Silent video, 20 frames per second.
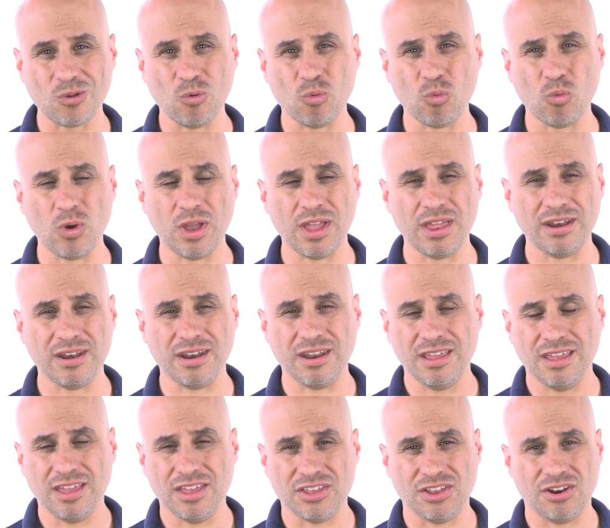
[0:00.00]

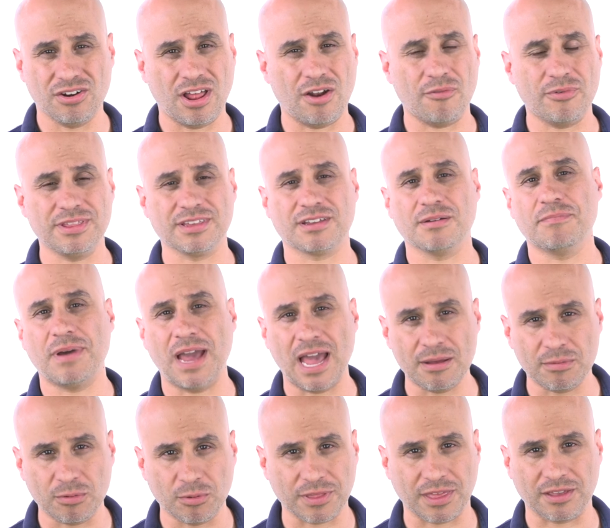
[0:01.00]
when you're not really
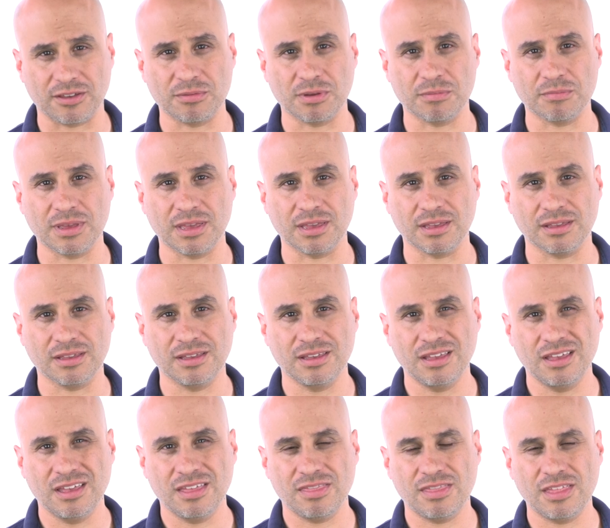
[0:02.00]
compatible with a human being,
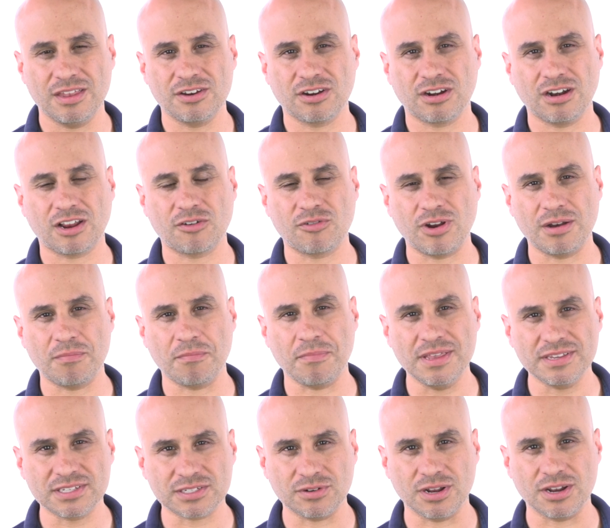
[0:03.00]
then you're going to create
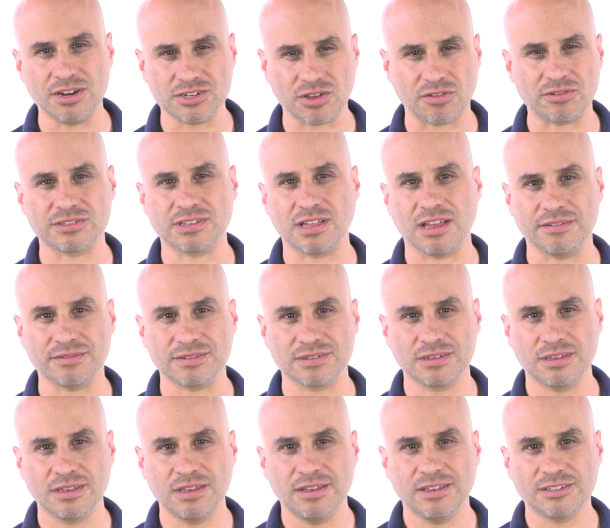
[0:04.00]
misery in each other's
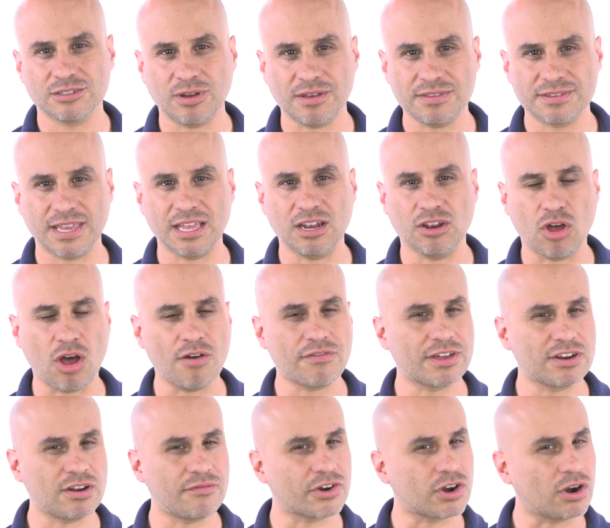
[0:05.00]
lives. So I'd say love
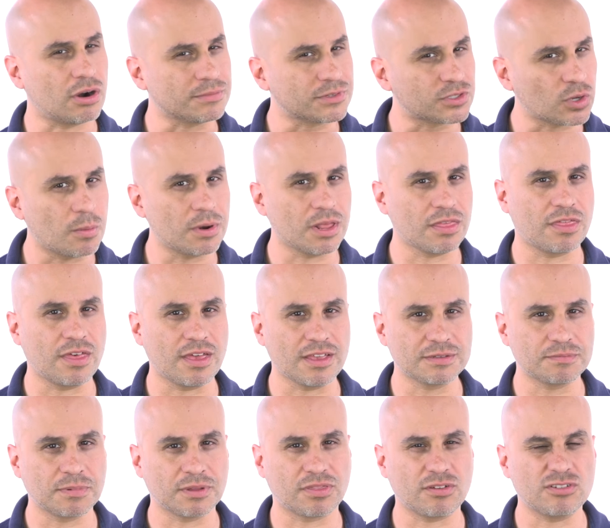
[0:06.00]
can overcome so many
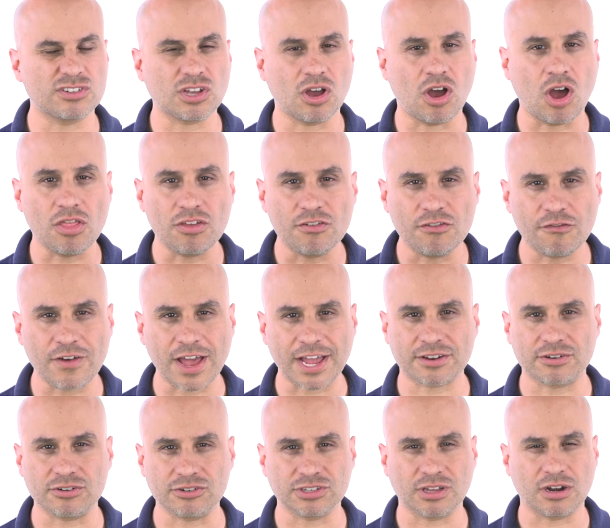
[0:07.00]
things, but there's other
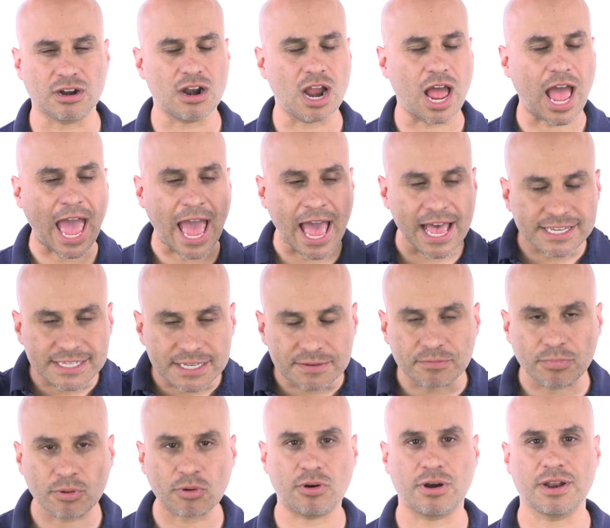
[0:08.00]
factors that are as
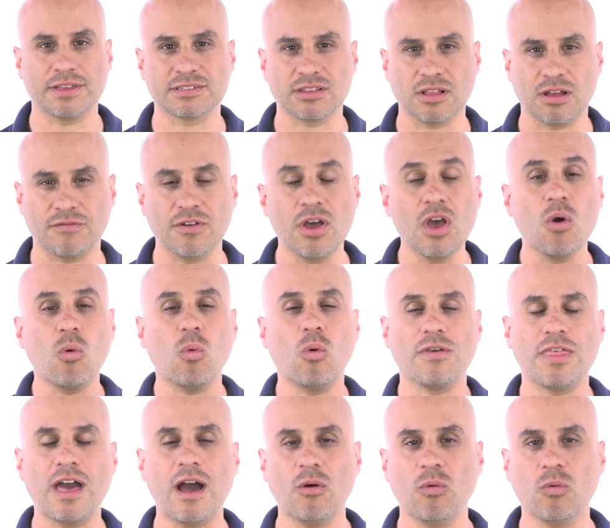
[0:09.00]
important as love
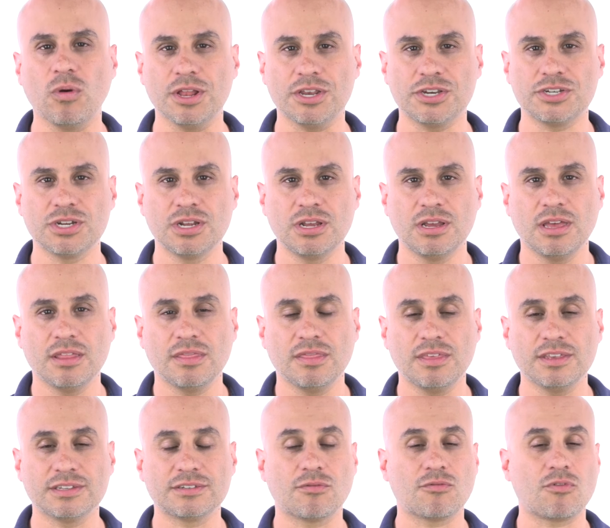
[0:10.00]
without which
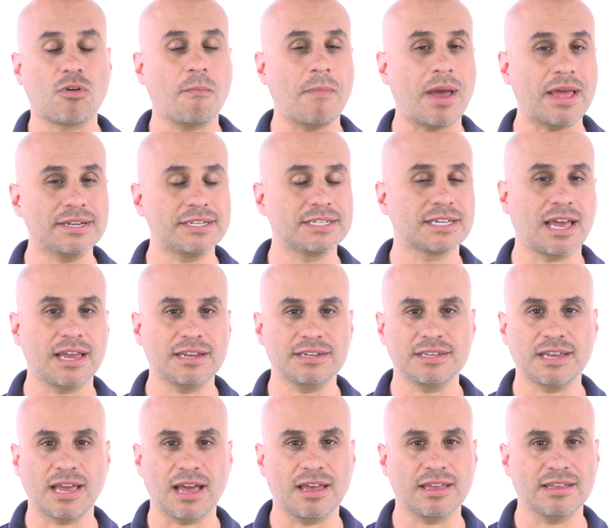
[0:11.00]
this romantic
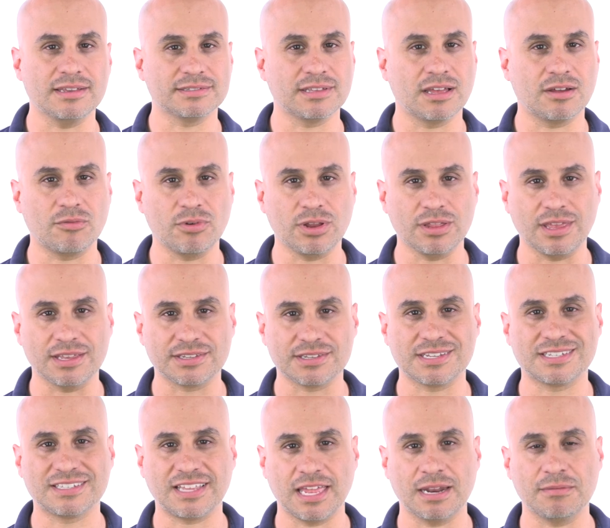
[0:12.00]
idea is not really a
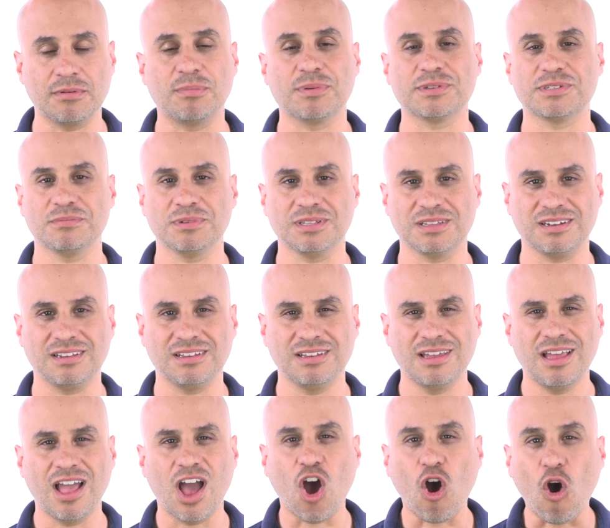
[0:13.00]
sustainable possibility.
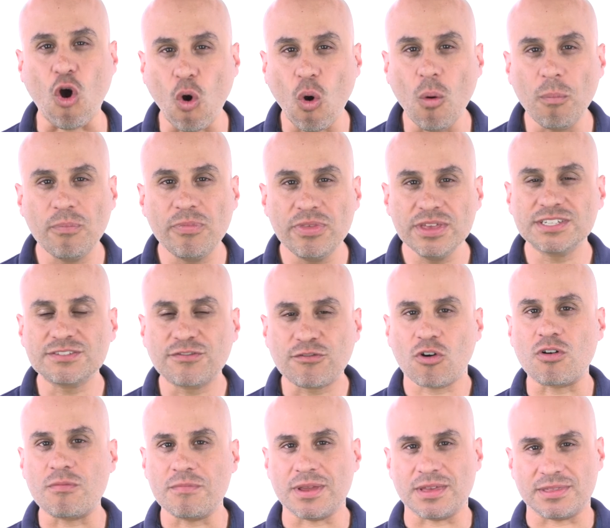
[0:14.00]
Hope these
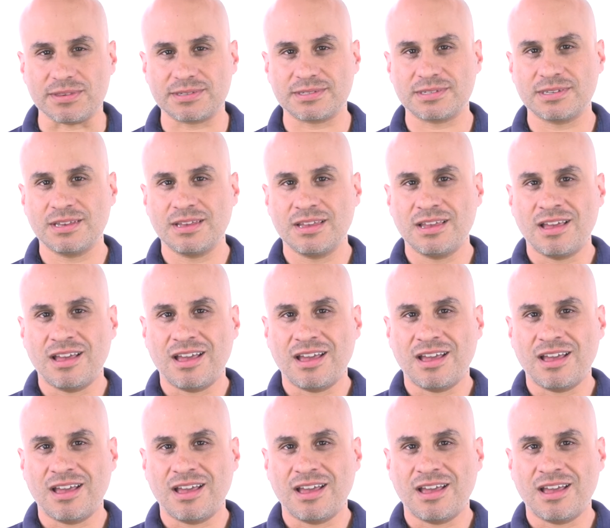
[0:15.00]
four myths,